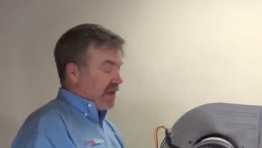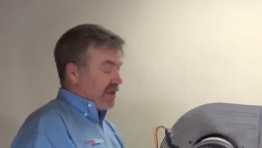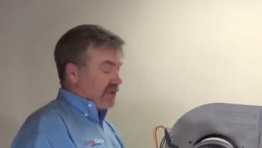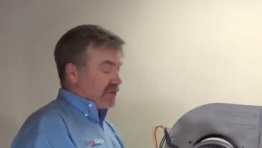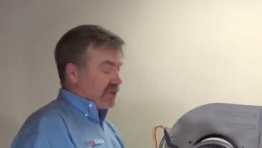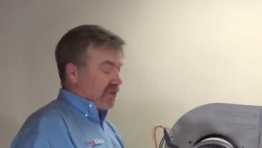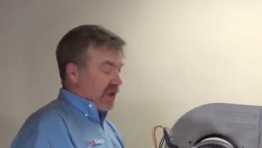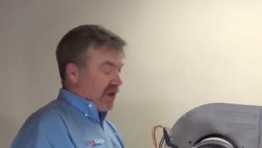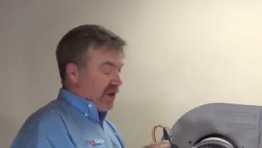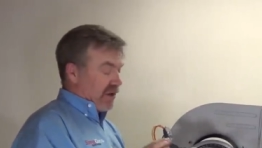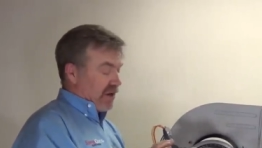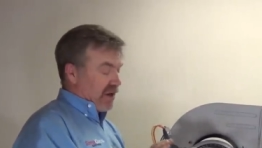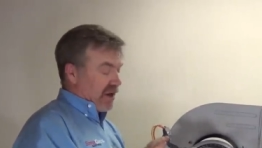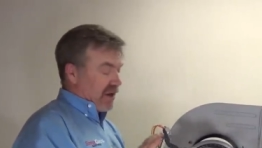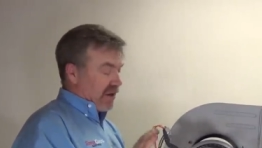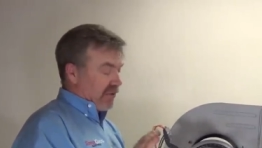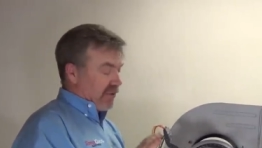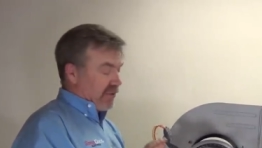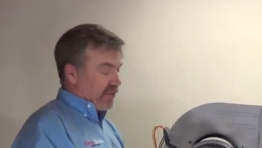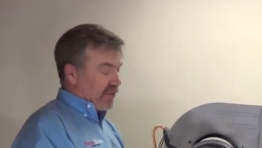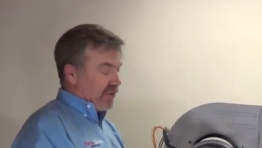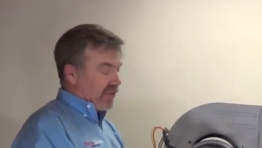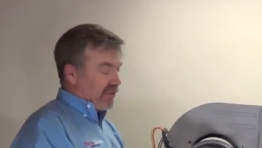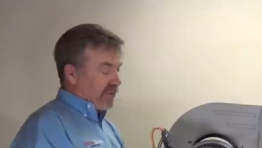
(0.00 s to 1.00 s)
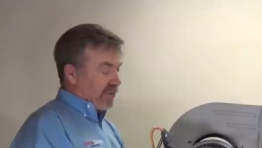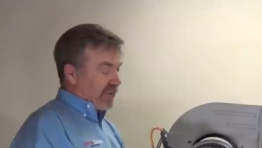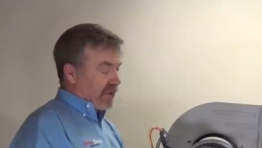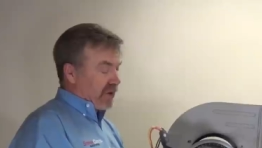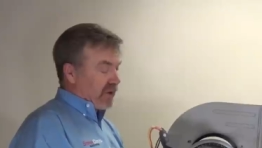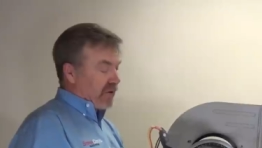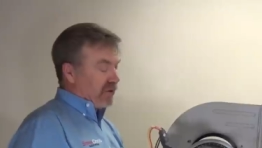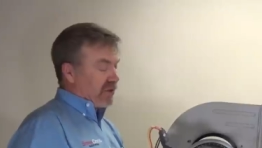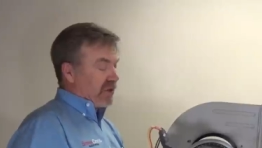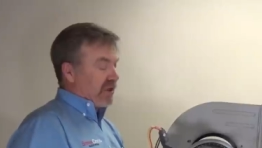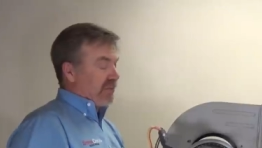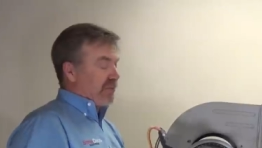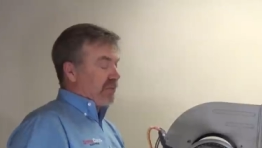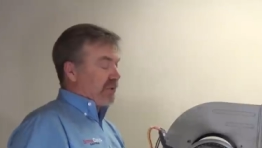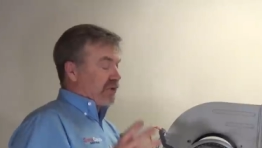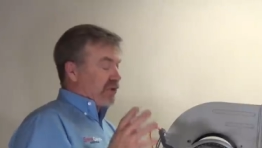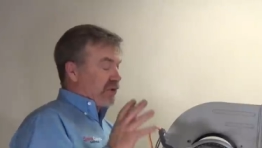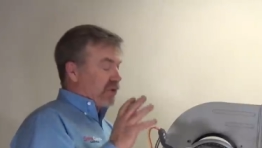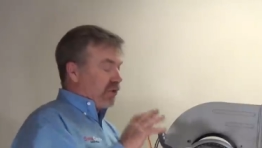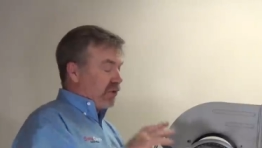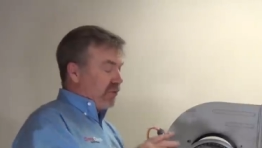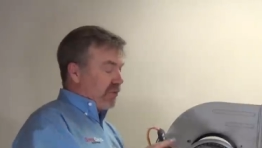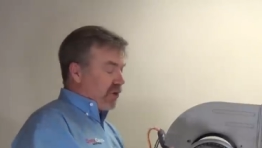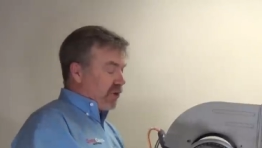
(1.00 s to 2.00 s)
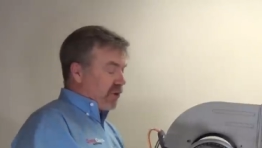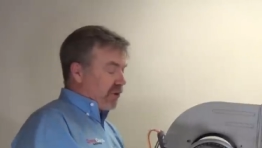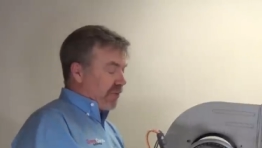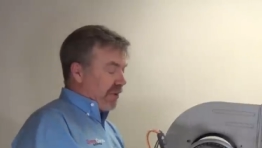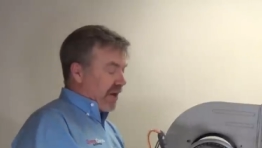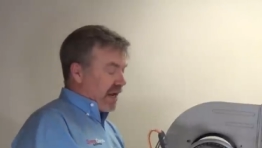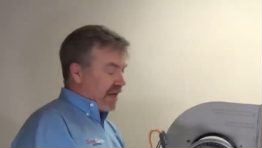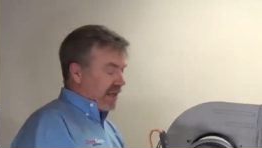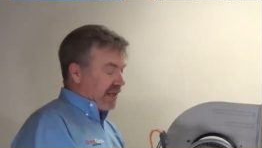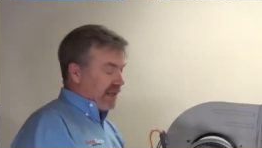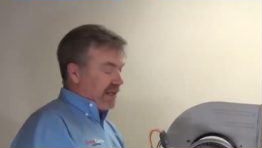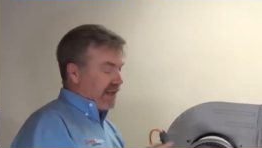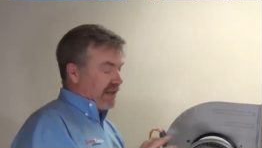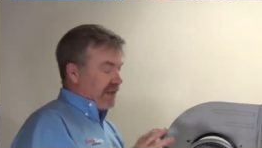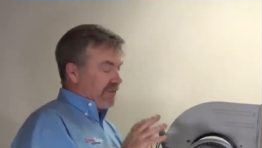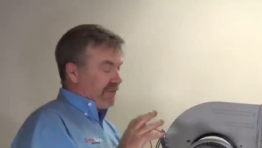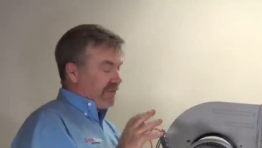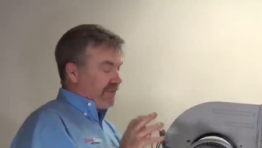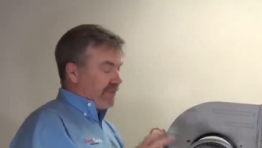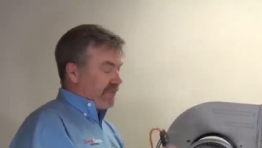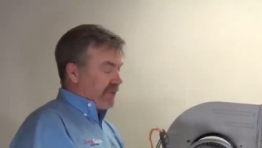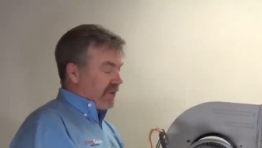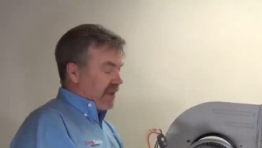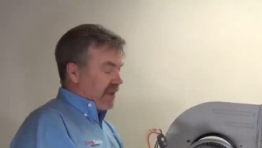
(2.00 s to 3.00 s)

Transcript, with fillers: So I, I remove the bolt, put the new motor back in.